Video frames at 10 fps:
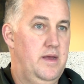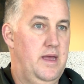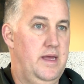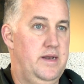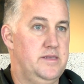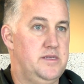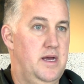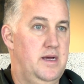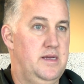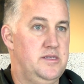and
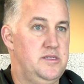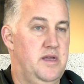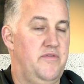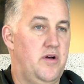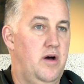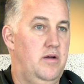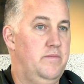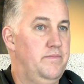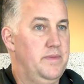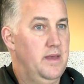it's
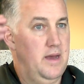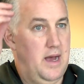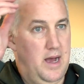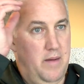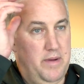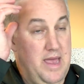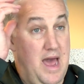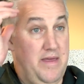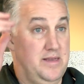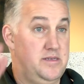difficult. But
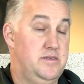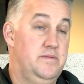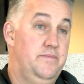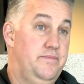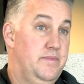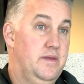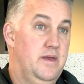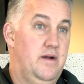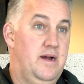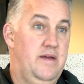yeah, that's,
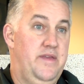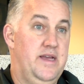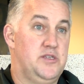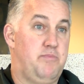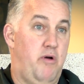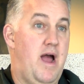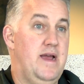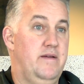I think it's pride